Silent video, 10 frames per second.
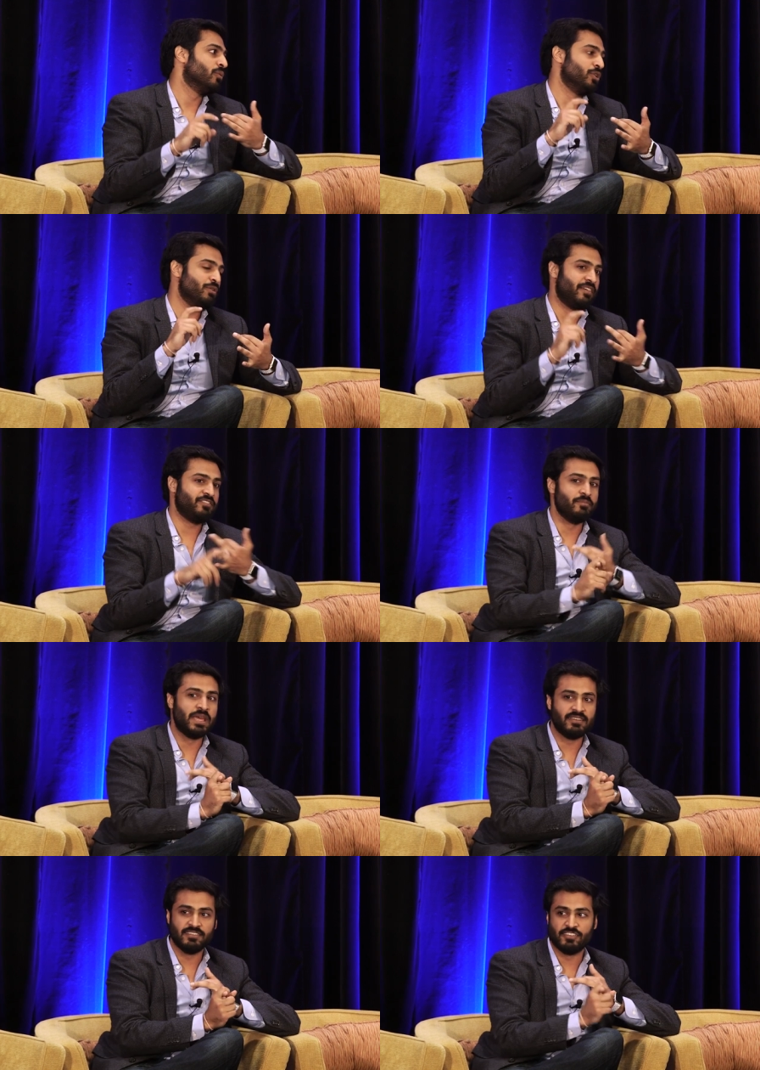where you have to
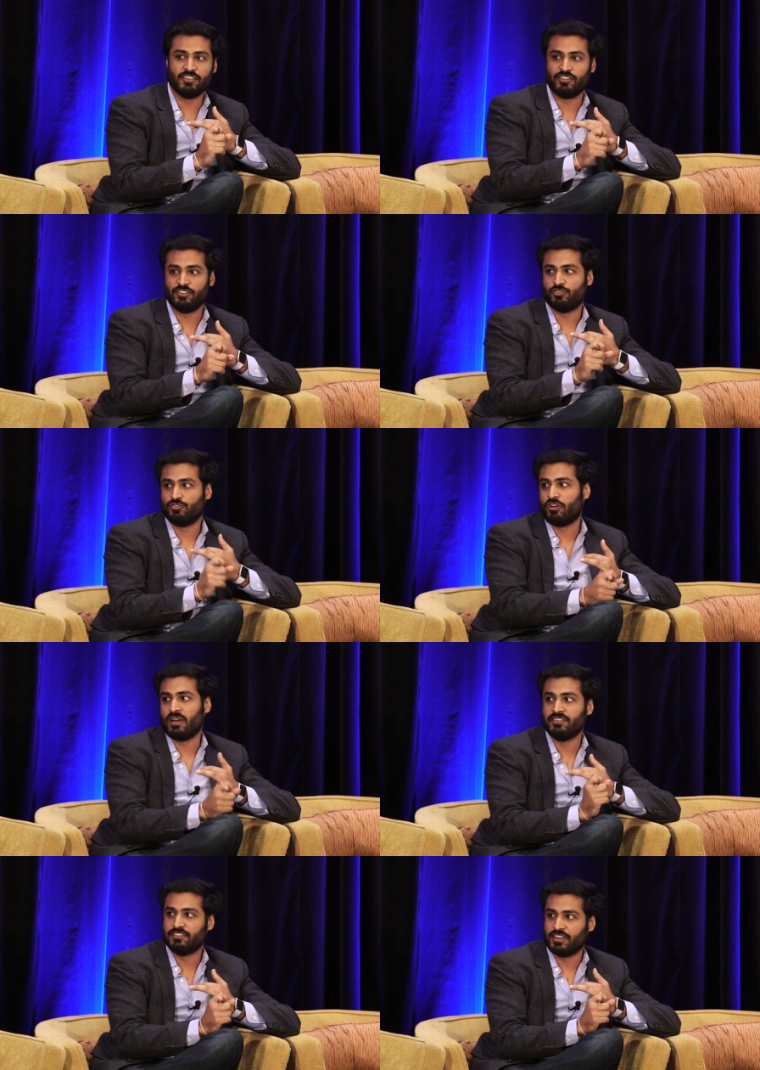make decisions or
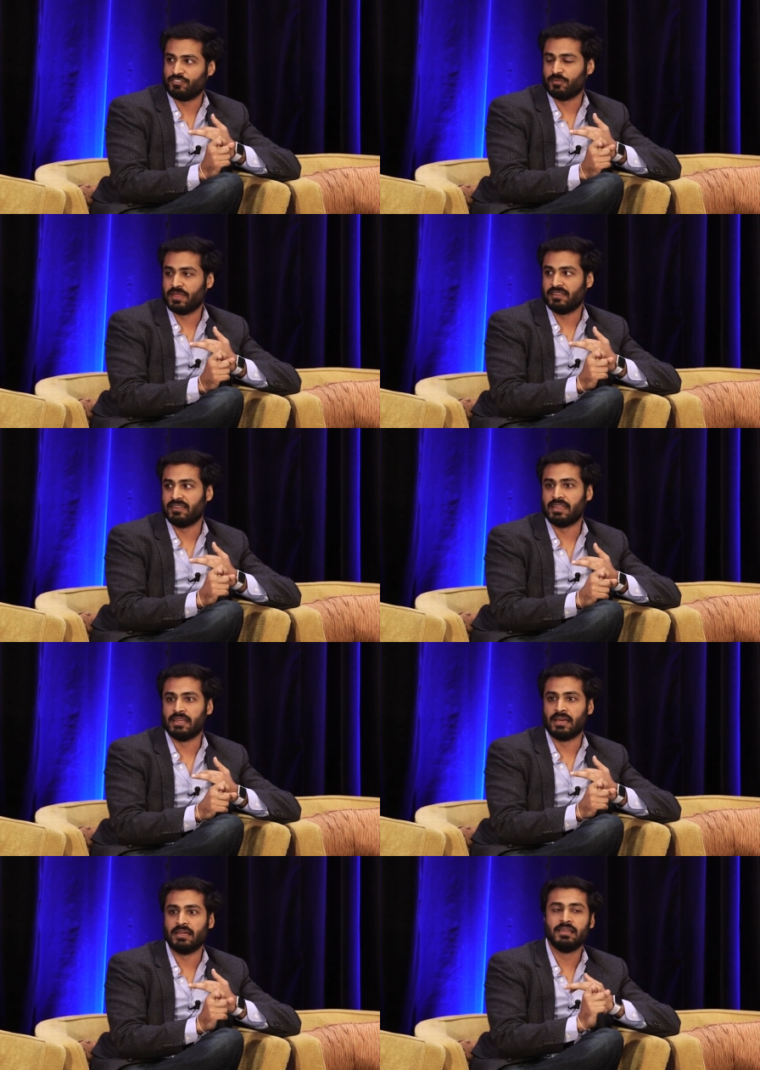draw insights from that
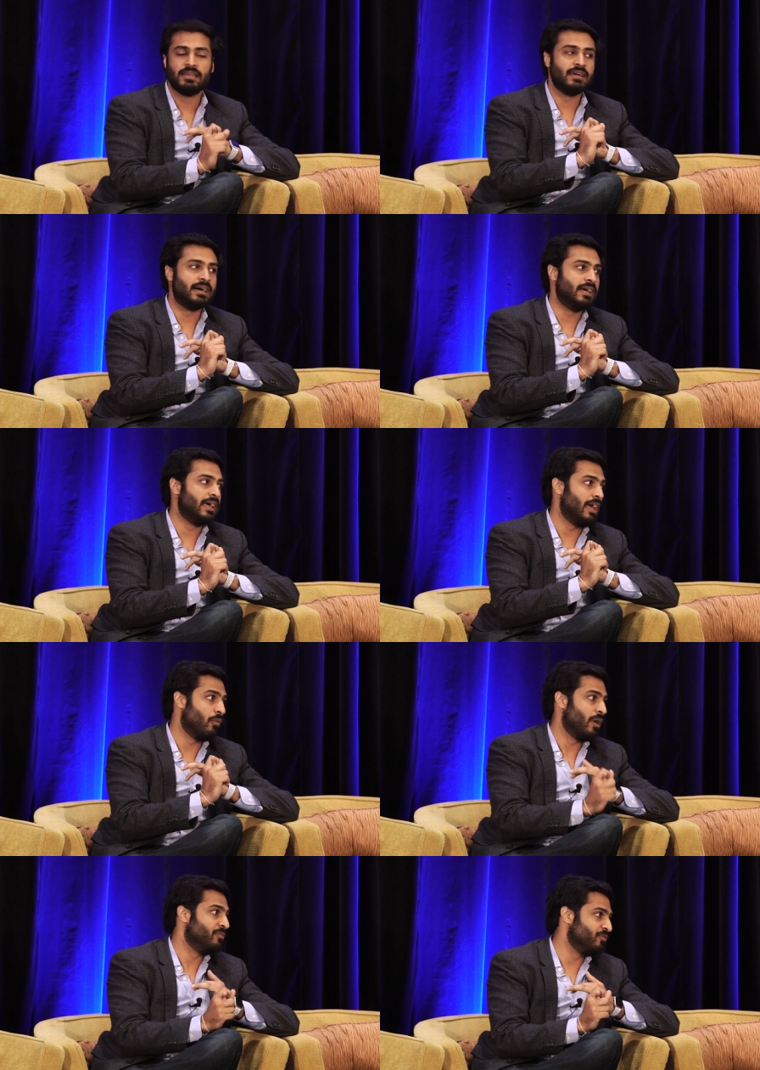data uh,
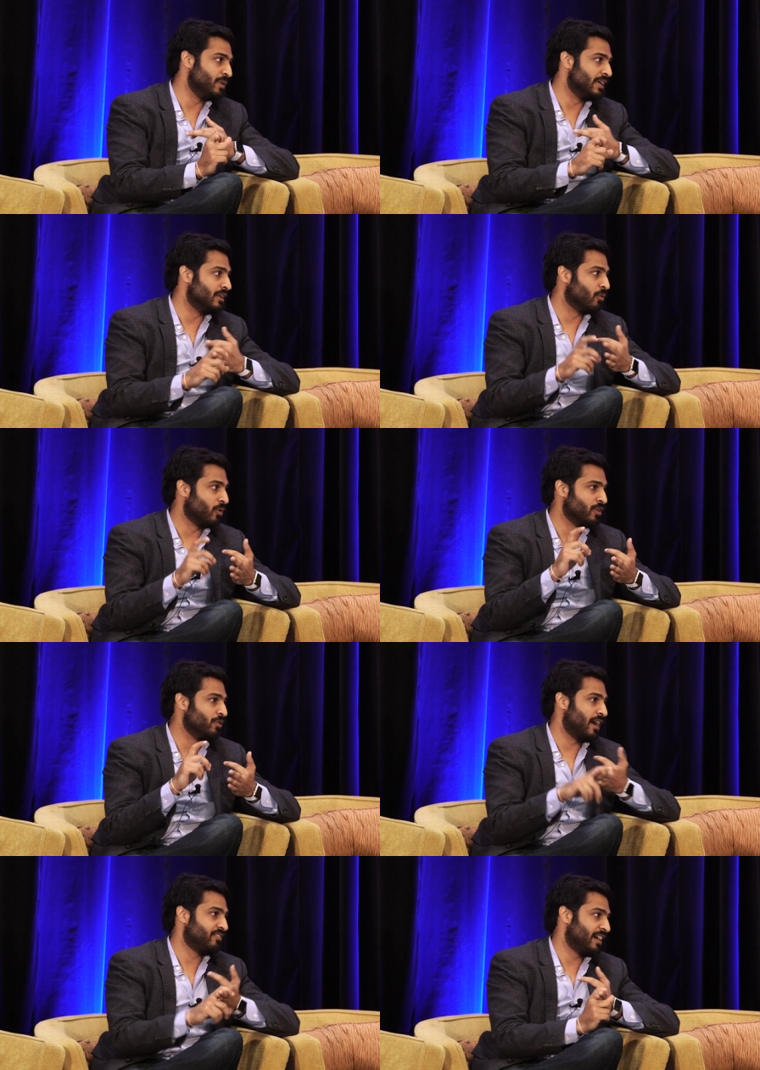at web speed, or
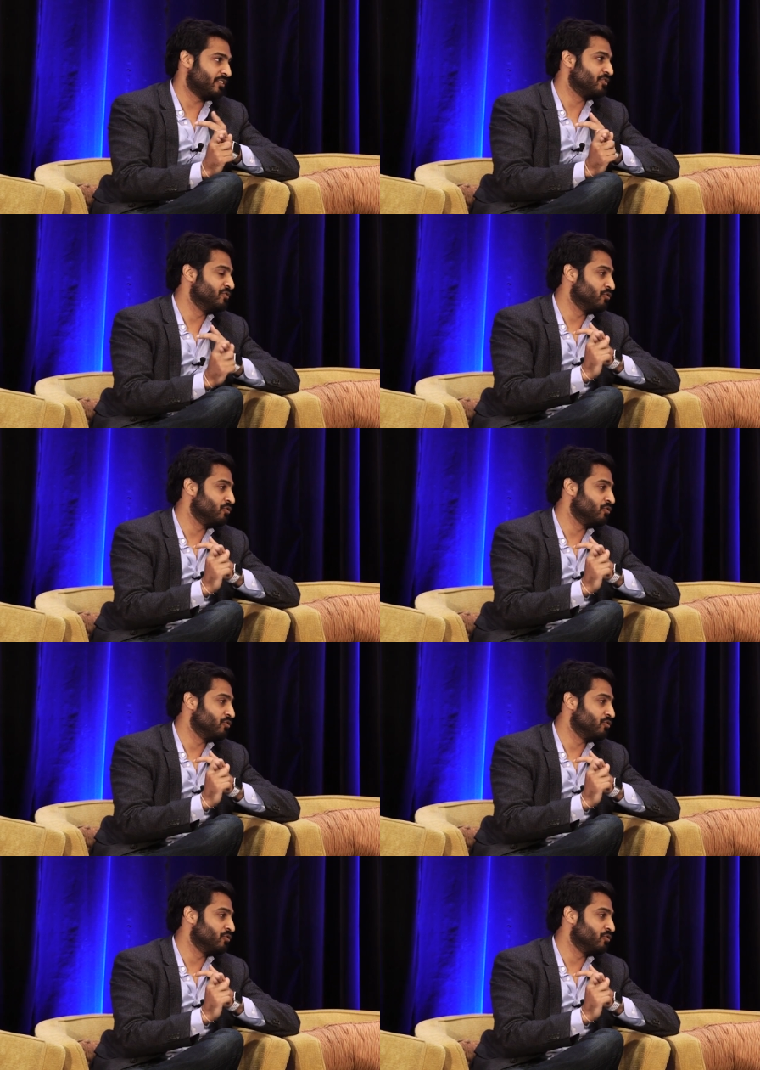you have to actually